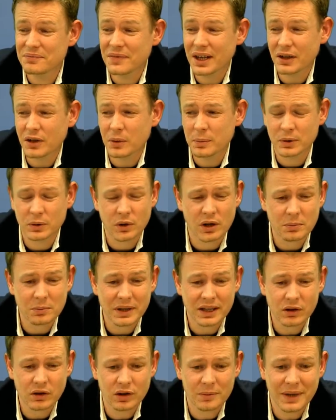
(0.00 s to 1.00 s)
I could be wrong,
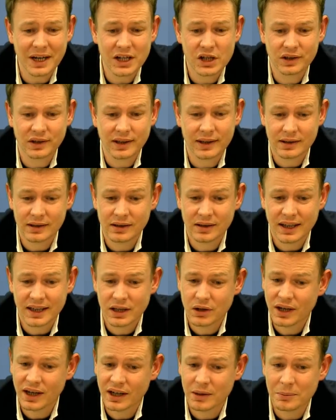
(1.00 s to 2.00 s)
but I could imagine that the line
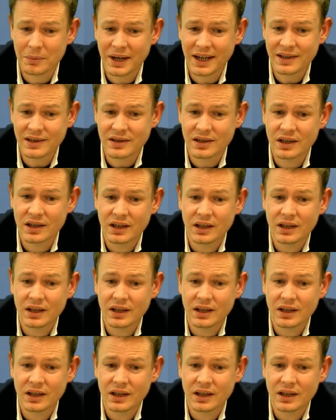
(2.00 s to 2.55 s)
you had in mind